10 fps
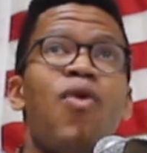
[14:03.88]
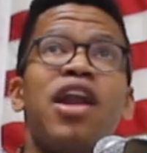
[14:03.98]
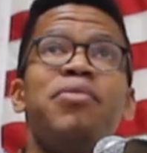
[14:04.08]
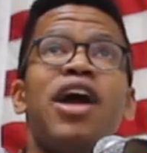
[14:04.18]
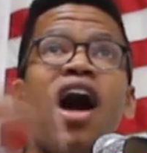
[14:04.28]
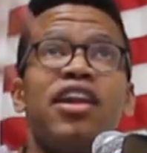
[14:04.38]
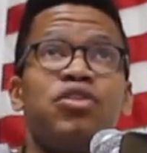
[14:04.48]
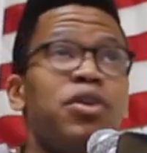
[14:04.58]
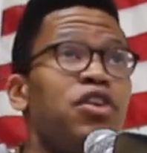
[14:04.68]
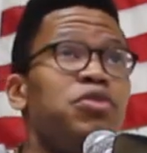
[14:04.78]
want to be
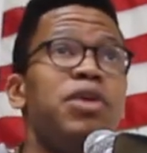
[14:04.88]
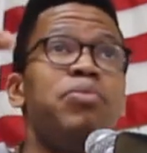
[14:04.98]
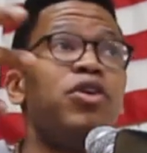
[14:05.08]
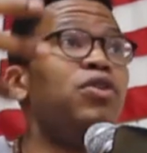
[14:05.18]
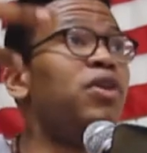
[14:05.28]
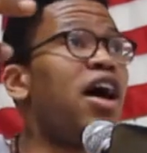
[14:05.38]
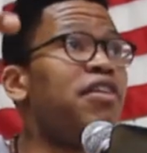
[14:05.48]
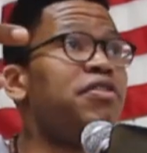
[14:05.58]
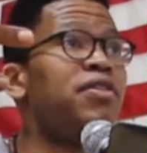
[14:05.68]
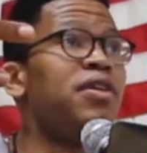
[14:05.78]
honest with those people you
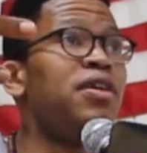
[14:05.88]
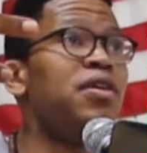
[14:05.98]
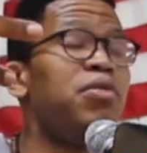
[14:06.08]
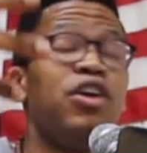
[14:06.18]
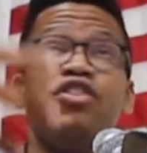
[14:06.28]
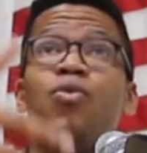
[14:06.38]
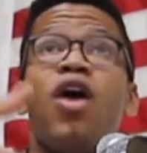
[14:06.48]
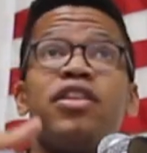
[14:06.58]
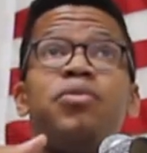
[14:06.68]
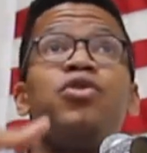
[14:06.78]
love because you
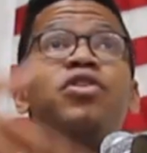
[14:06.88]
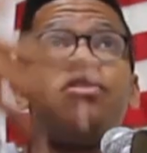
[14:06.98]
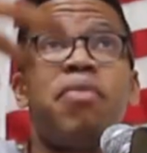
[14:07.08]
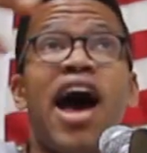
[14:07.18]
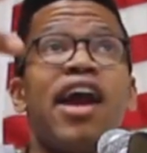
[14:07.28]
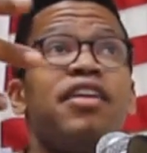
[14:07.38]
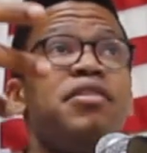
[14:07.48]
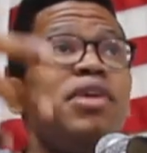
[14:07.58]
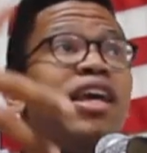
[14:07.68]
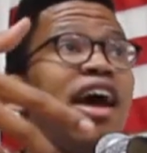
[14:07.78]
want them to aspire
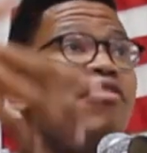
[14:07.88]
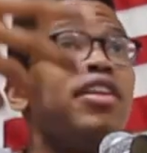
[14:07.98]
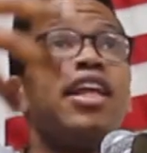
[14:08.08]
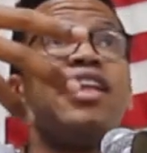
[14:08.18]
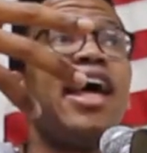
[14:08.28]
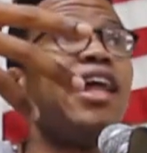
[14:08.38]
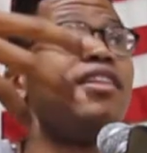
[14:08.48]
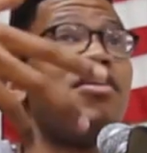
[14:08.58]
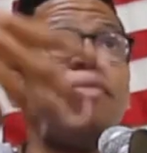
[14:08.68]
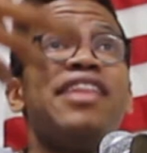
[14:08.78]
to be everything that
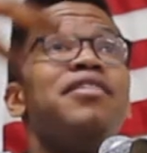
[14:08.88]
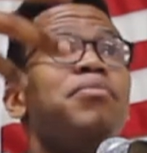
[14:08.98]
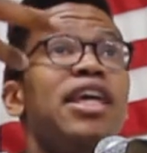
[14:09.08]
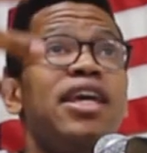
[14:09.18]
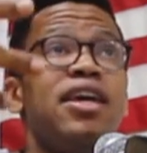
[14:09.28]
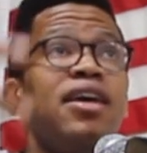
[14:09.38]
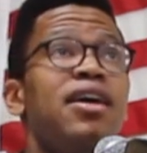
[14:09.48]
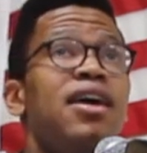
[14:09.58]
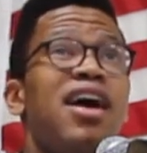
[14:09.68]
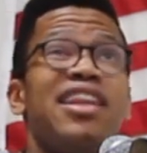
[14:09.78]
they're meant to be,
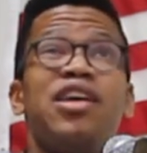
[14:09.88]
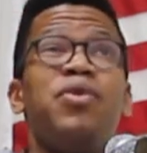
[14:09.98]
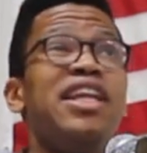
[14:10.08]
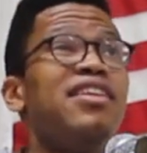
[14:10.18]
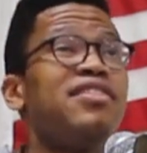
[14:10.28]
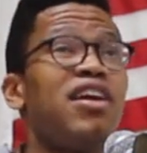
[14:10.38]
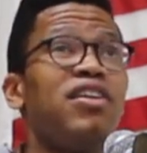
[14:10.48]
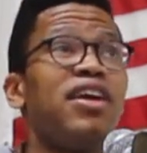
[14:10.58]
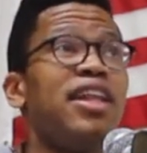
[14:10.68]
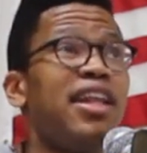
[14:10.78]
I think we need to
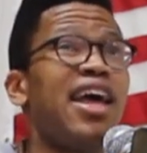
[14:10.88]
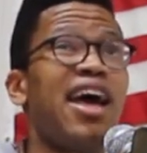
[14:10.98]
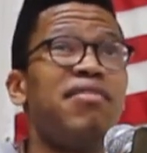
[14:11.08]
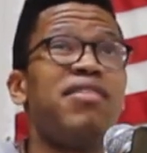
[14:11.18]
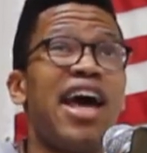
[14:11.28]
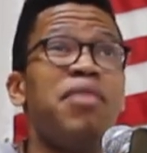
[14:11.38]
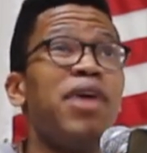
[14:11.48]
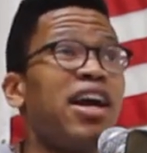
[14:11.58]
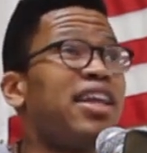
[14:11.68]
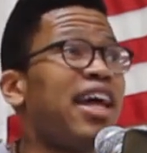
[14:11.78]
start looking at
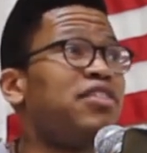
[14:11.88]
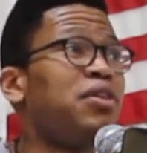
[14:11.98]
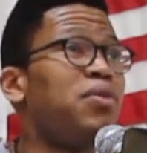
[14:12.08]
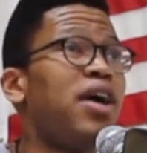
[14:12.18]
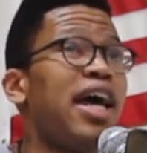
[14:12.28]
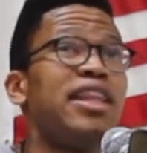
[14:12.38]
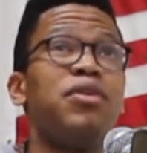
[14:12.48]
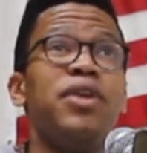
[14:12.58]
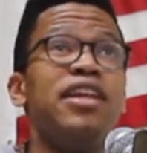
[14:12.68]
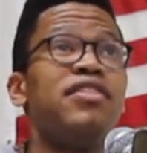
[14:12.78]
America that sort of way. I
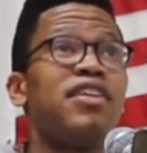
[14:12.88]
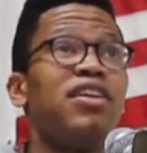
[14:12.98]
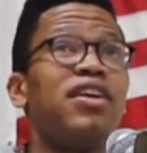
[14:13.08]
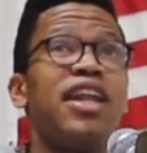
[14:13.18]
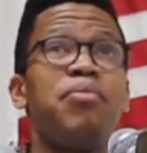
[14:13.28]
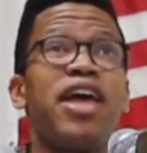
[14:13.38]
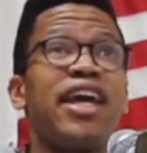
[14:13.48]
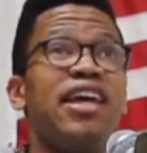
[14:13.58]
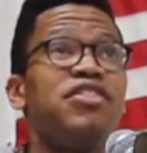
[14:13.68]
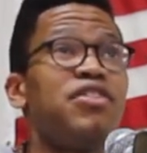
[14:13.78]
think we need to start looking at
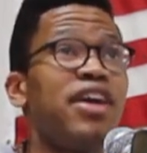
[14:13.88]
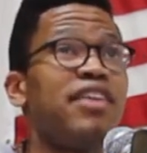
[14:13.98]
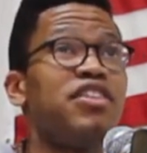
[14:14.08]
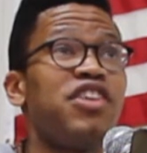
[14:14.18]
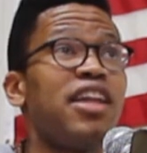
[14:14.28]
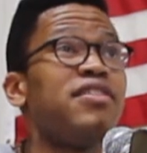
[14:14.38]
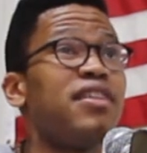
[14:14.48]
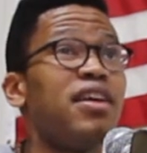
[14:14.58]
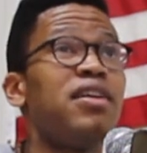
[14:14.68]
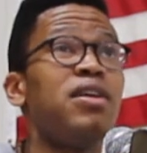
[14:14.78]
Black history as a chance
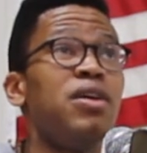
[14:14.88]
to